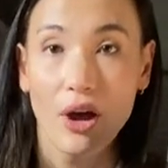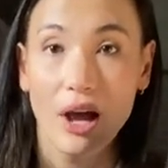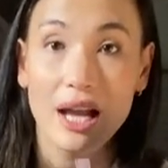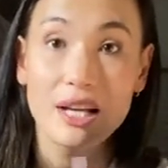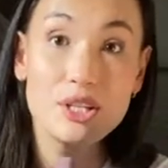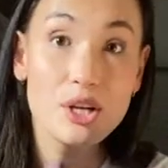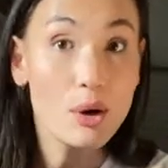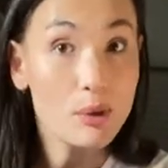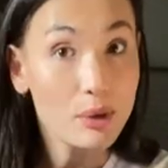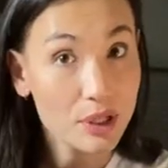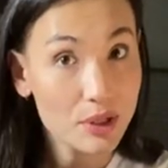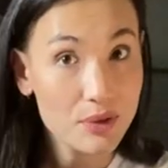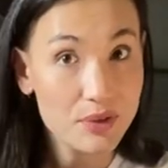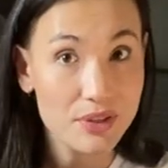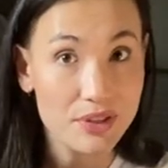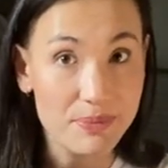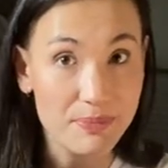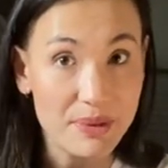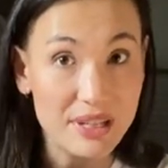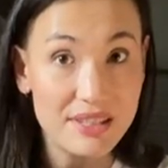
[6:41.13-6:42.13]
I don't use
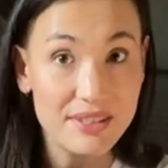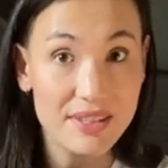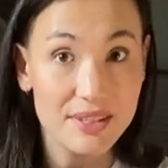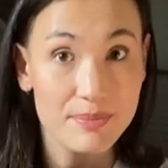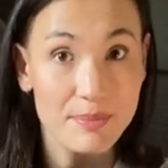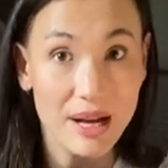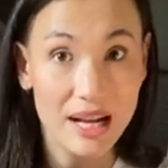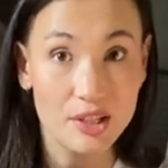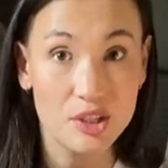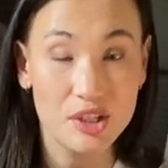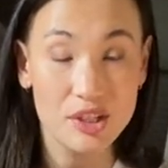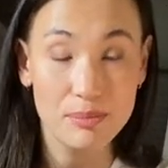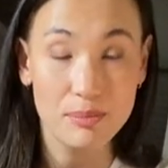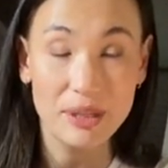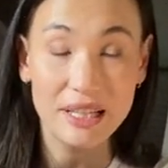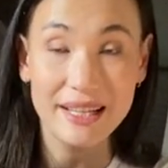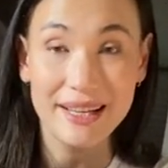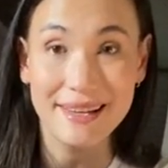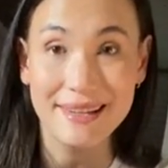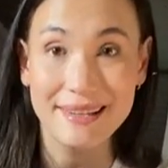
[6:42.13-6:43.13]
this piece as much
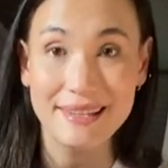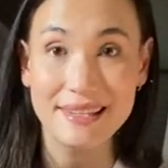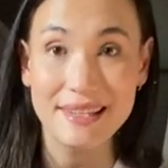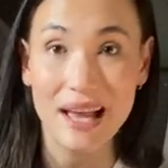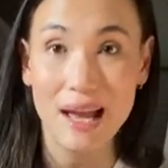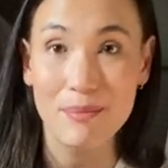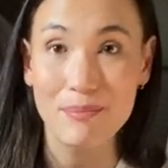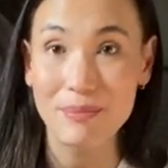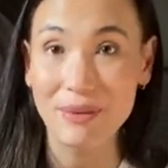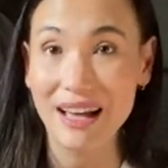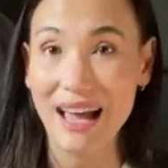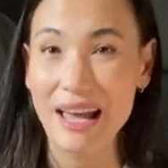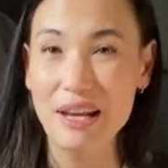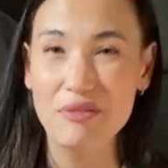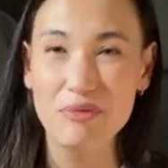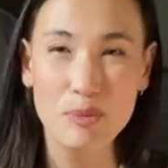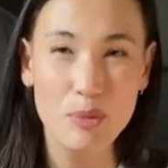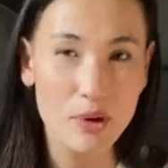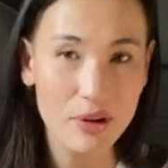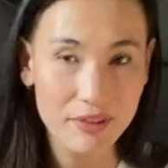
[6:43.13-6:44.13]
because I'm kind
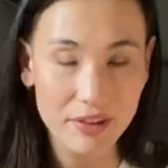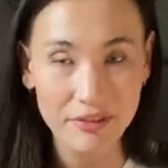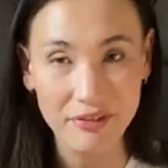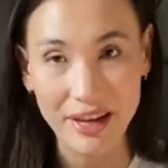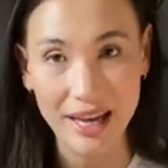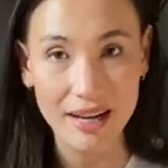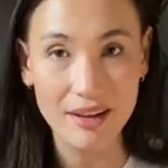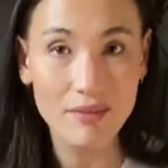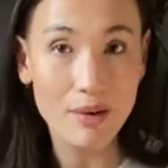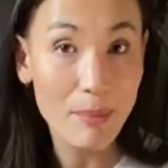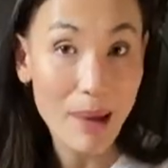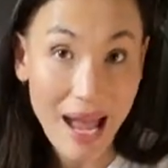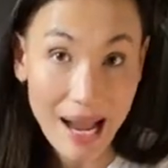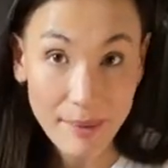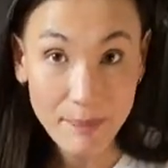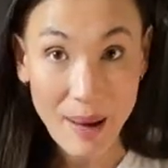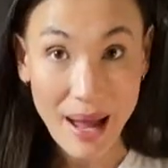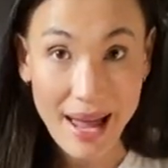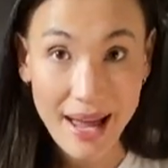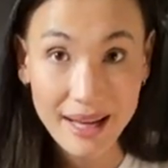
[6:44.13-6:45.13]
of more of a fan of a
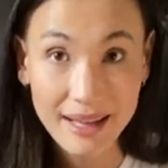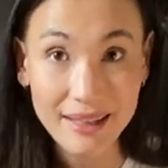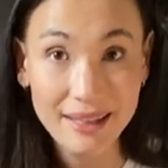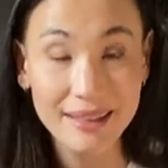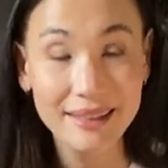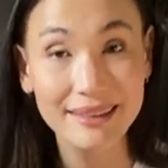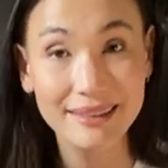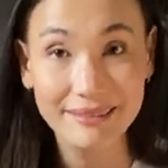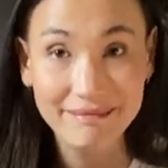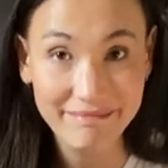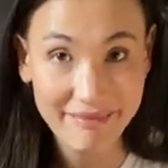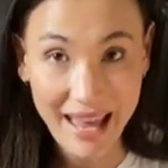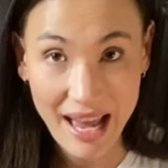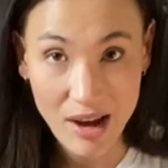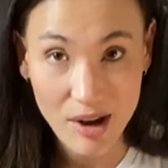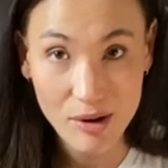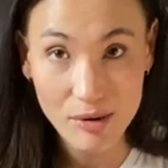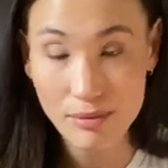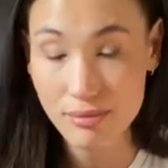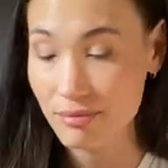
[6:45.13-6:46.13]
backpack
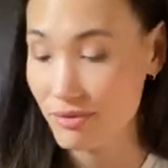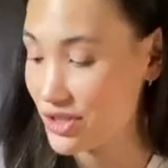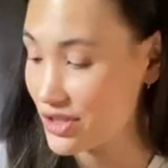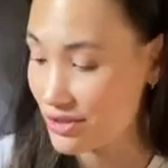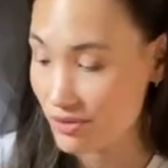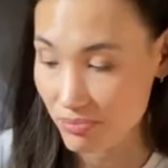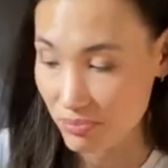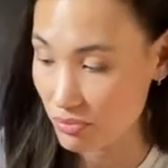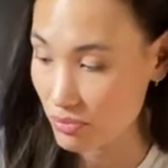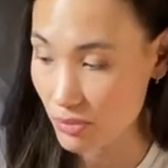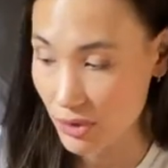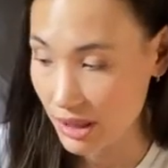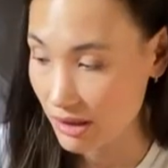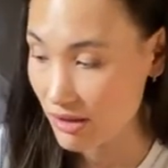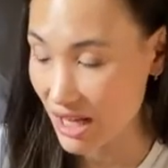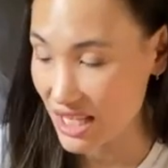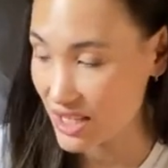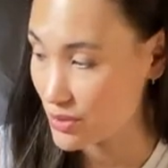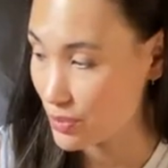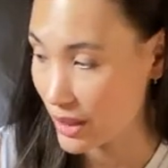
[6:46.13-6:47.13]
now, just
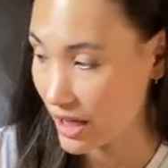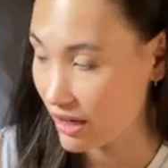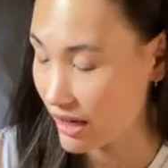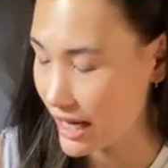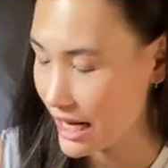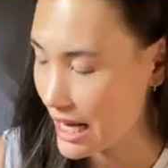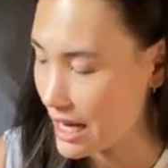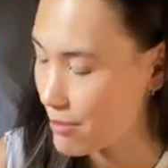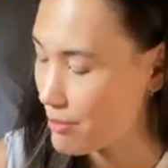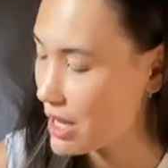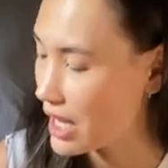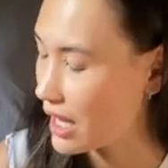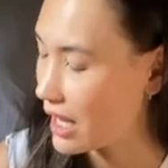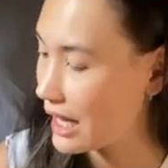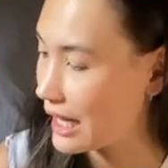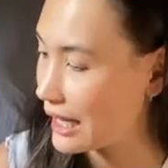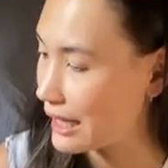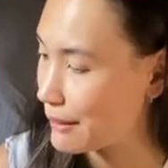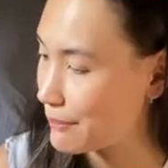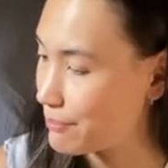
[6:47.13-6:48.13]
that's where I am.
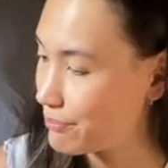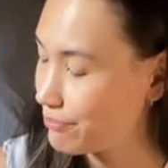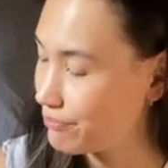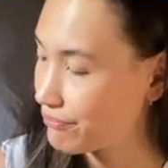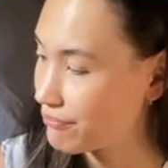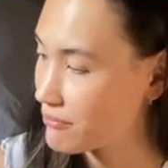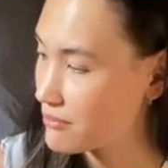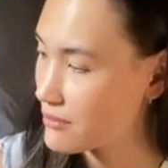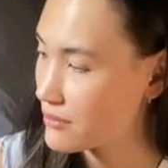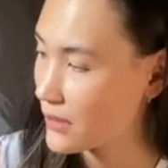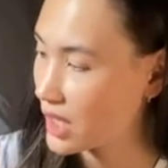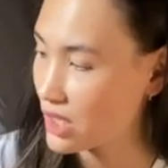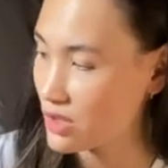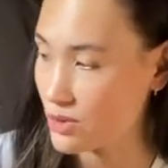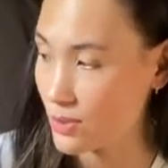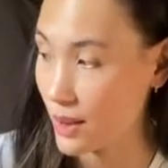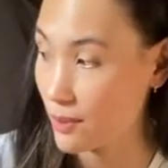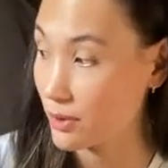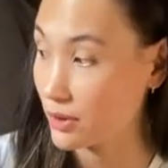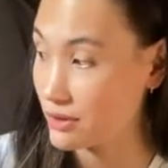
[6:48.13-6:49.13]

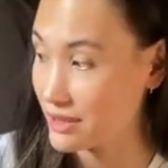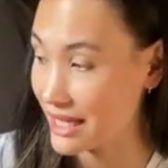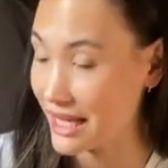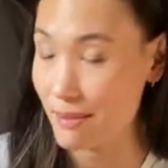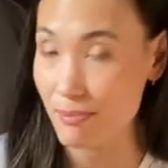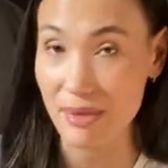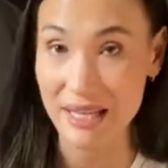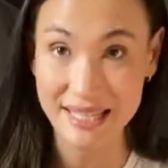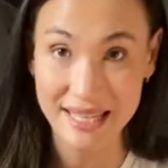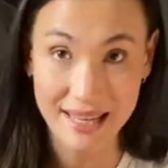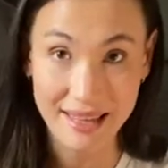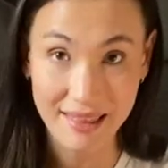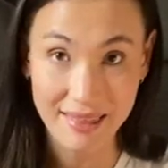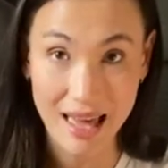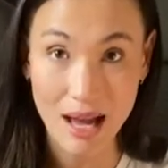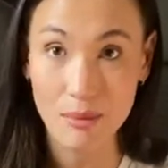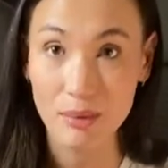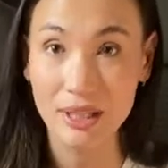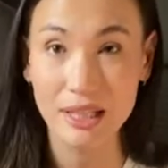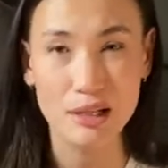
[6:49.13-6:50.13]
So I will be taking
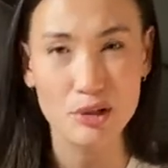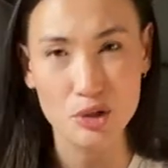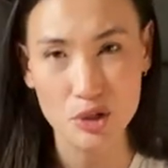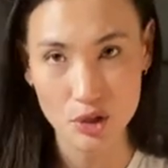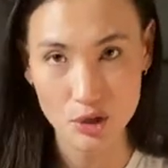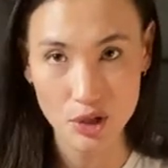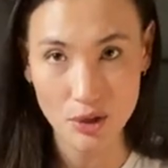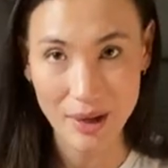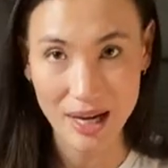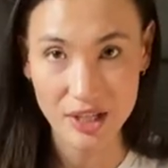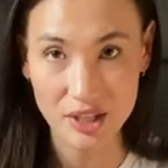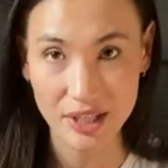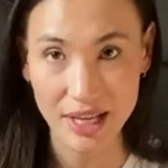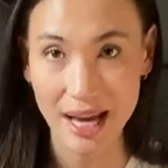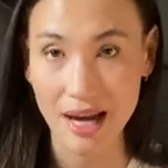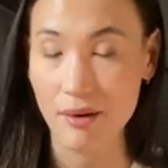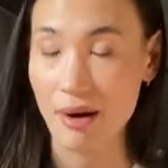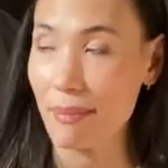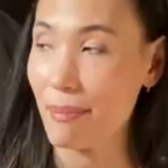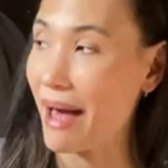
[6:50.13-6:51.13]
that one, and I'll show you actually
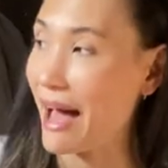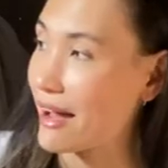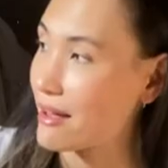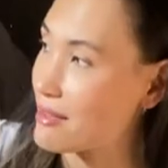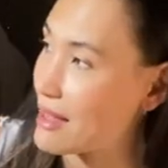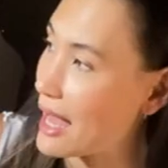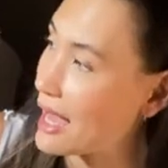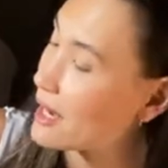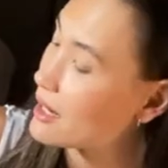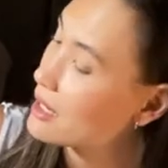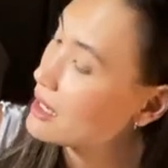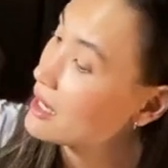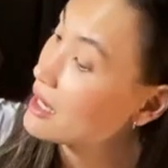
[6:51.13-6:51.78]
how I pack that